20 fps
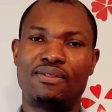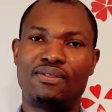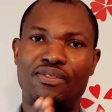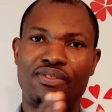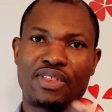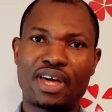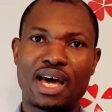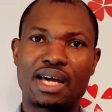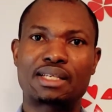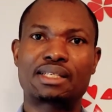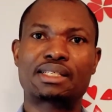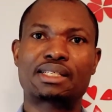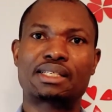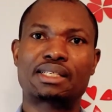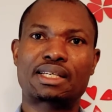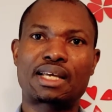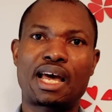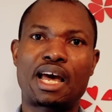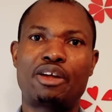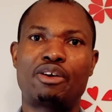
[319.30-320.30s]
that
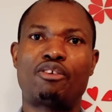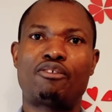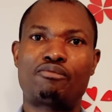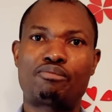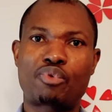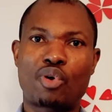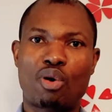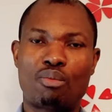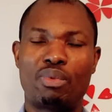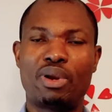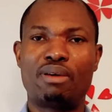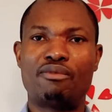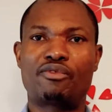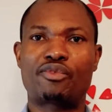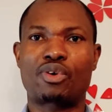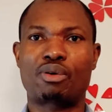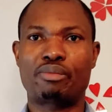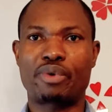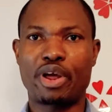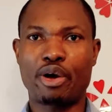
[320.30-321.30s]
kind of problem
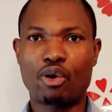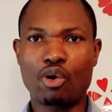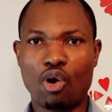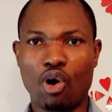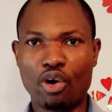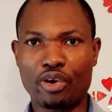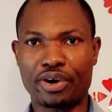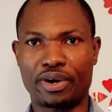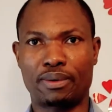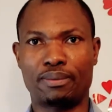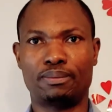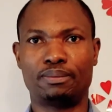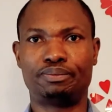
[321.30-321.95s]
from reoccurring.